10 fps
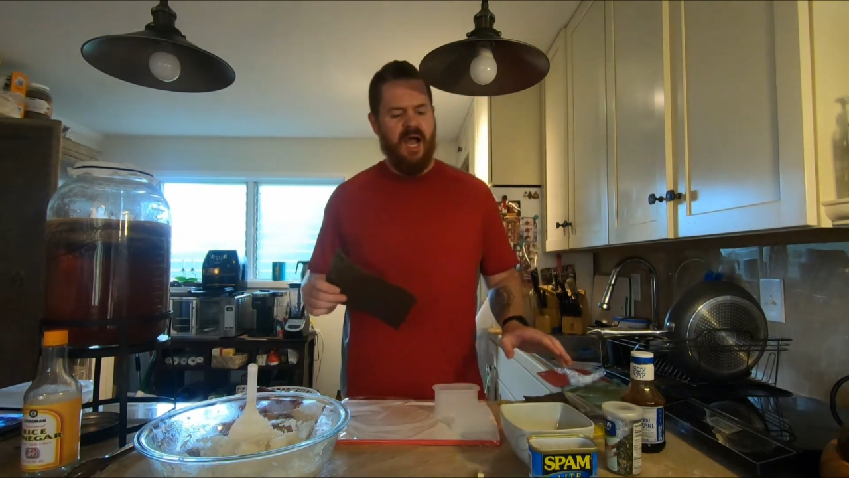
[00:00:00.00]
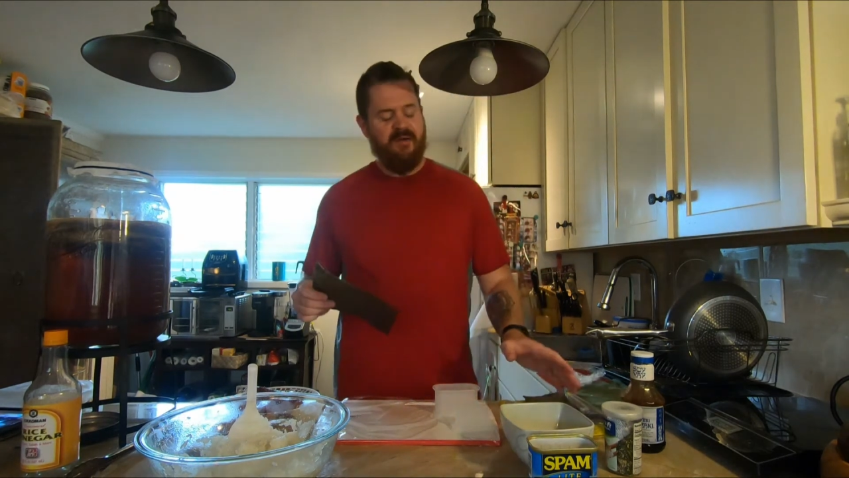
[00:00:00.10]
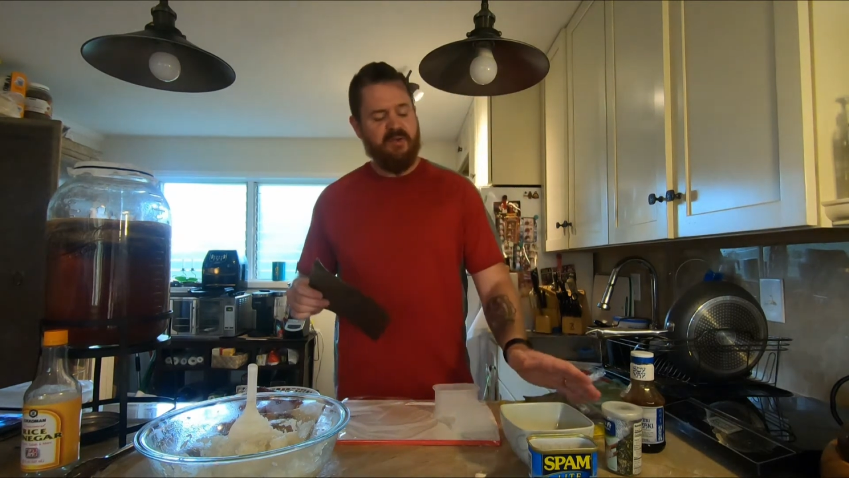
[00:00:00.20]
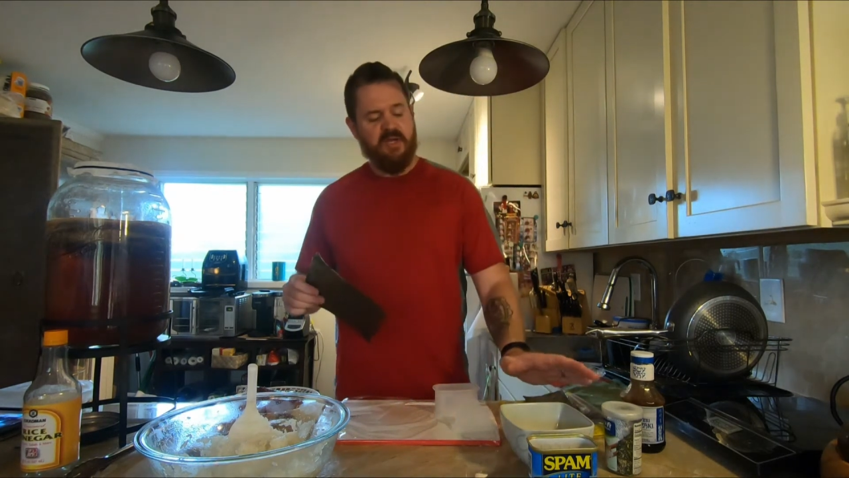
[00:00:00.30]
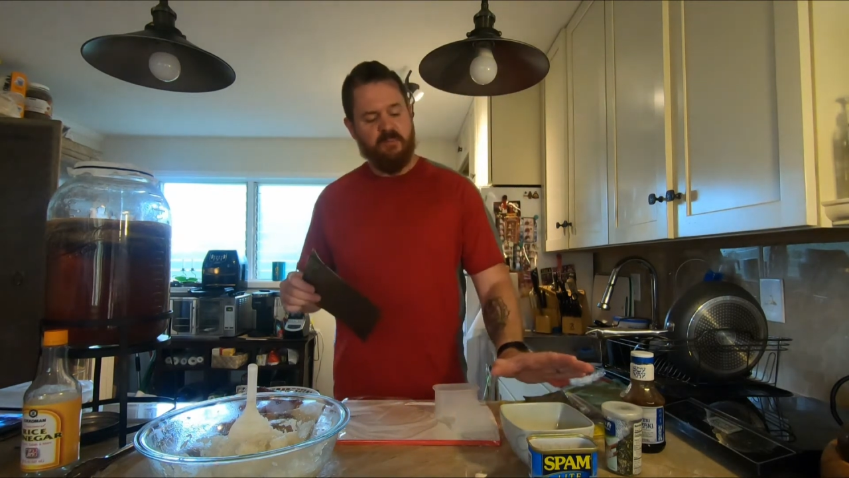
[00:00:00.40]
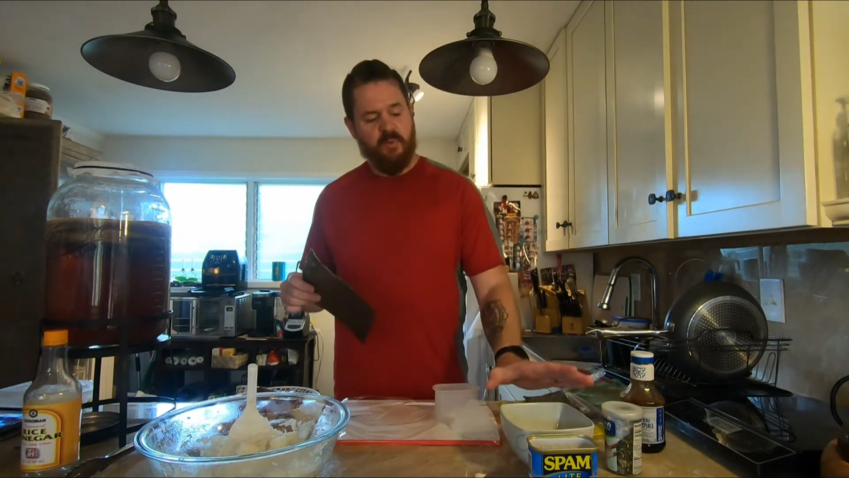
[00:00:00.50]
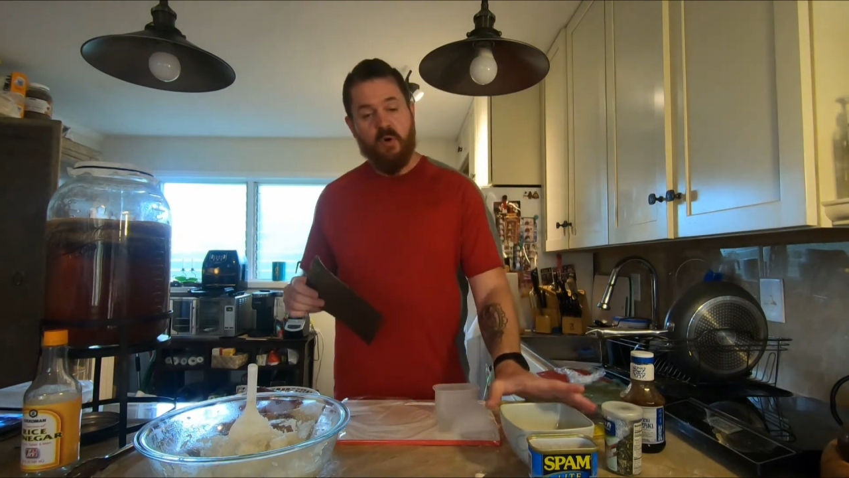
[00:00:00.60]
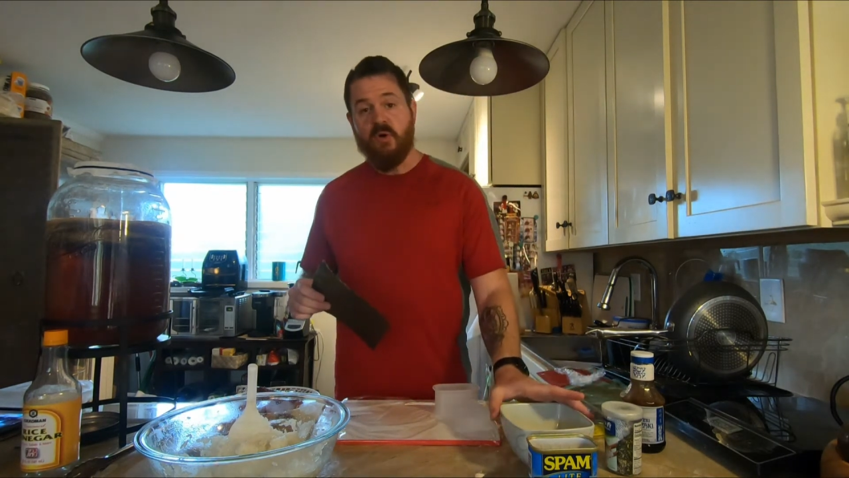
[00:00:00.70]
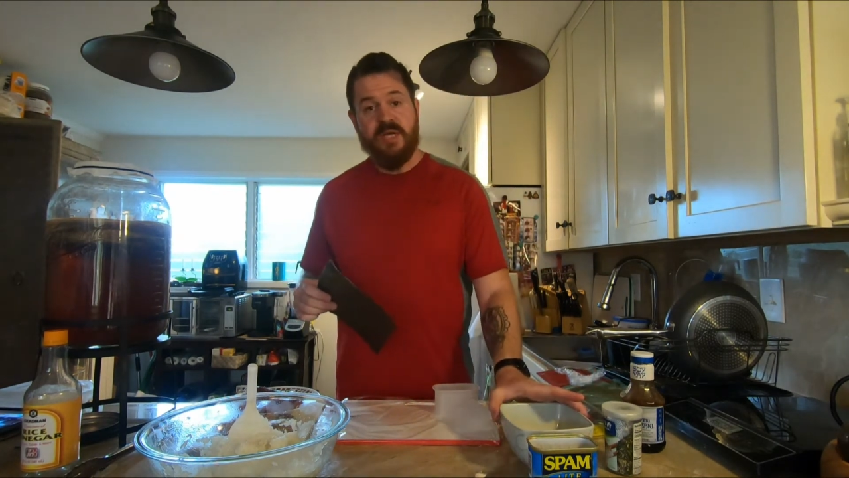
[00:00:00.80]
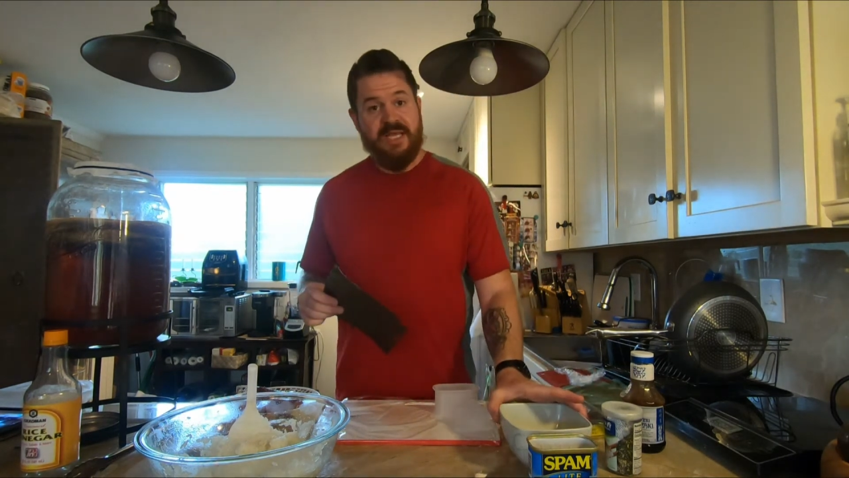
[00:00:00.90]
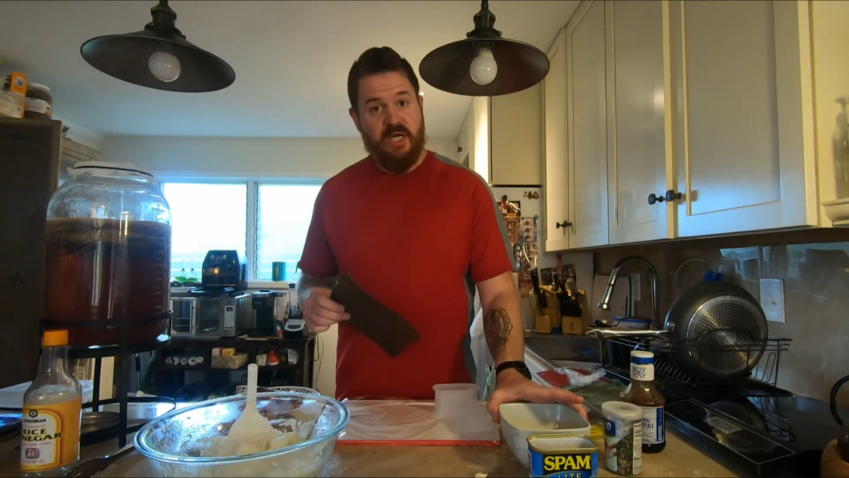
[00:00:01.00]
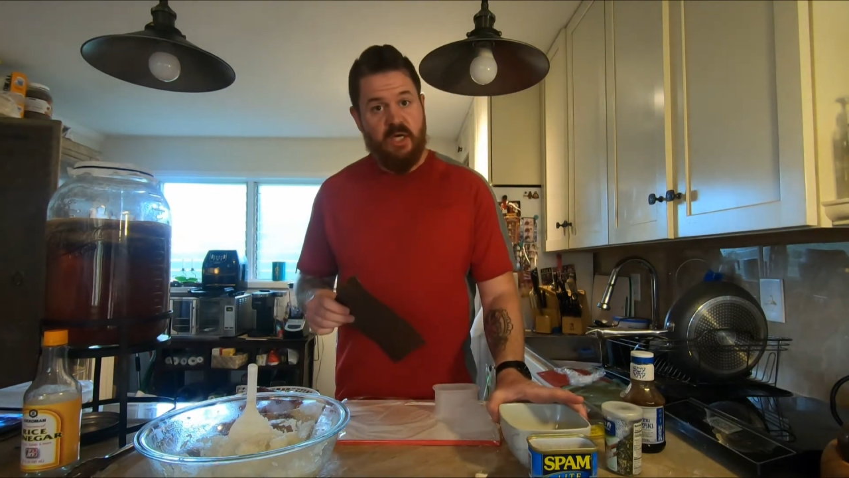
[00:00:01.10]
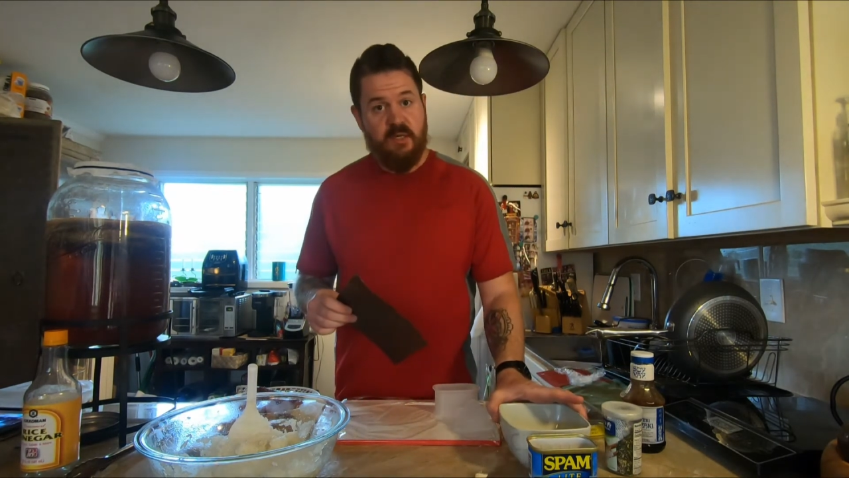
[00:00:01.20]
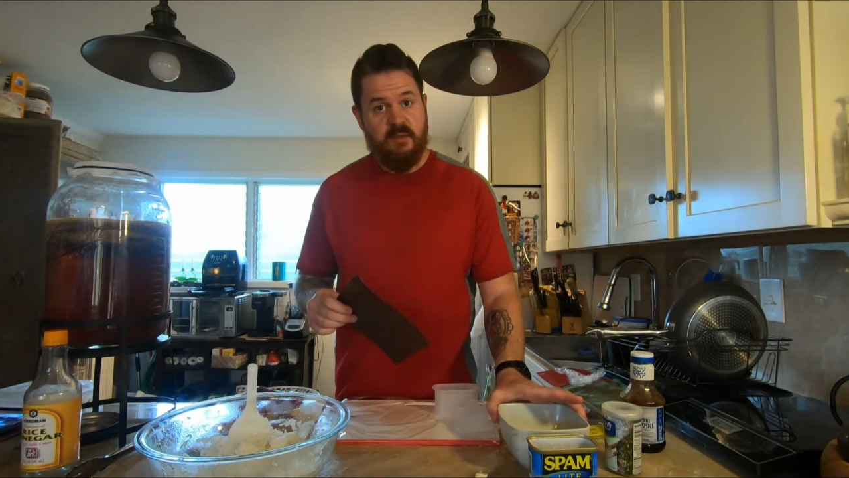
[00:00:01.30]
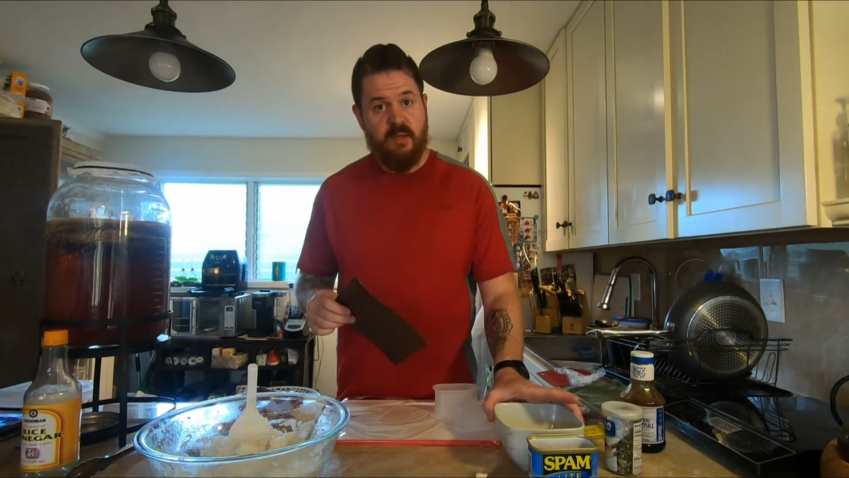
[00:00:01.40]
I've got a bowl here.